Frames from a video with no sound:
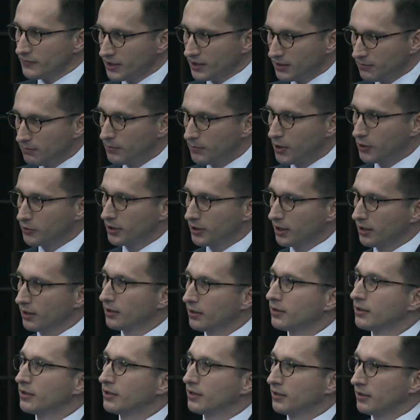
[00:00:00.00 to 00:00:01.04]
model
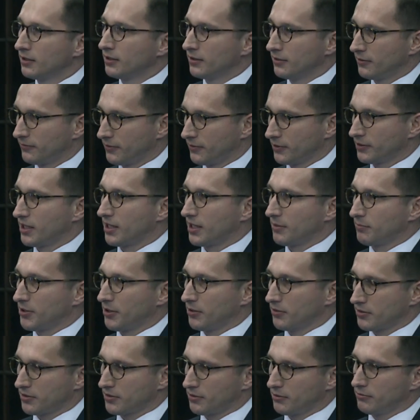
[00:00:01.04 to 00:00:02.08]
for the
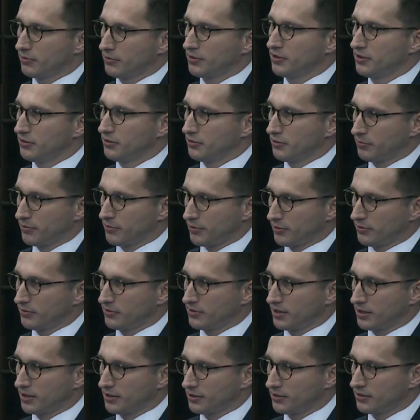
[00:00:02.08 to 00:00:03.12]
IPO. So you would need to produce
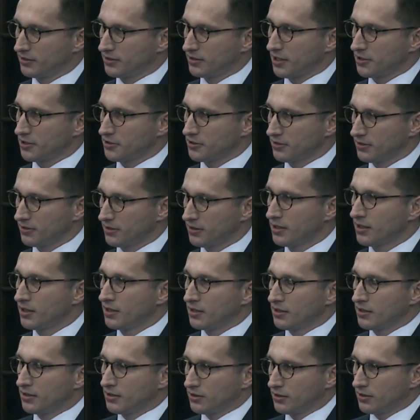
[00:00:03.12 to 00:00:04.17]
the registration
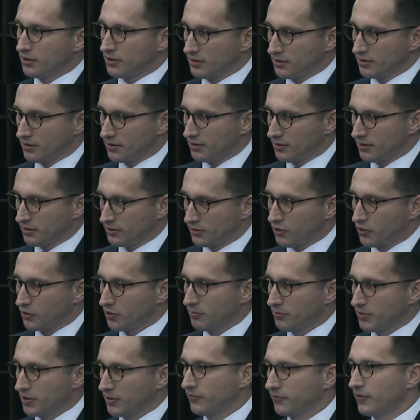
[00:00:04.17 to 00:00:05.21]

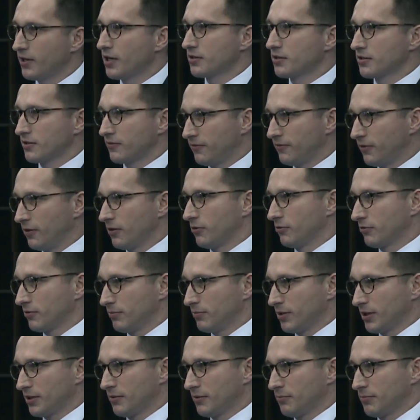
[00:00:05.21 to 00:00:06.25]
document first, followed
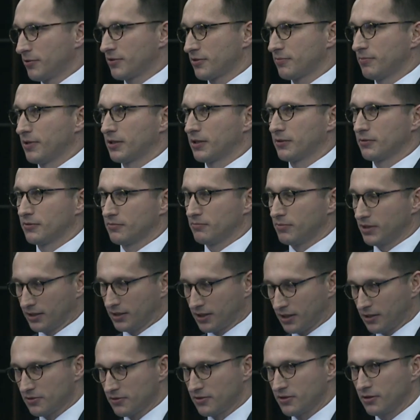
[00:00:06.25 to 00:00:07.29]
by the prospectus, by the
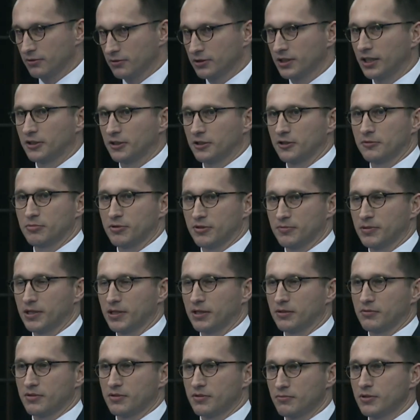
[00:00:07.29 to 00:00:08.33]
consolidated
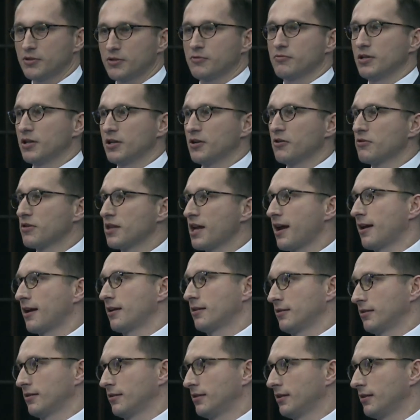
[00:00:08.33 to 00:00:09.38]
prospectus, which will
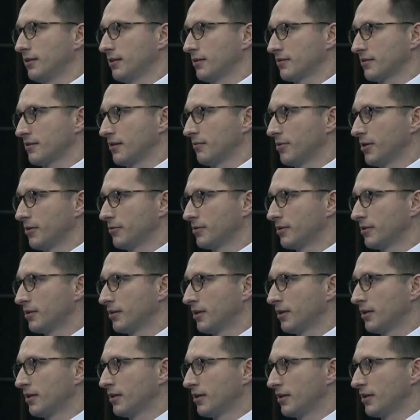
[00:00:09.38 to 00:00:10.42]
contain the details
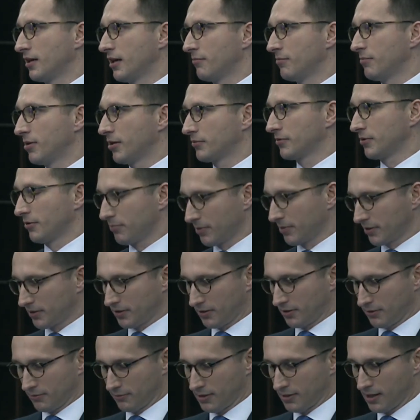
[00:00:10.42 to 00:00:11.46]
about your
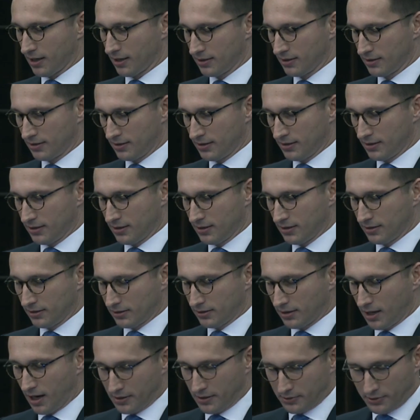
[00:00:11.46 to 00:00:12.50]
particular
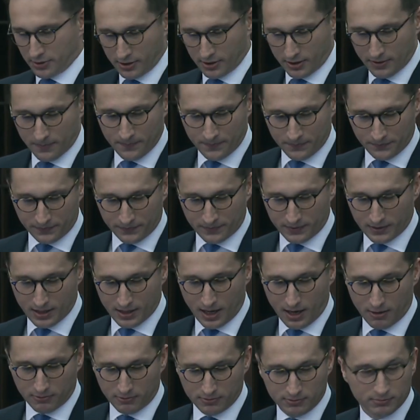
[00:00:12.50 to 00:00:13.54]
tranche. Now,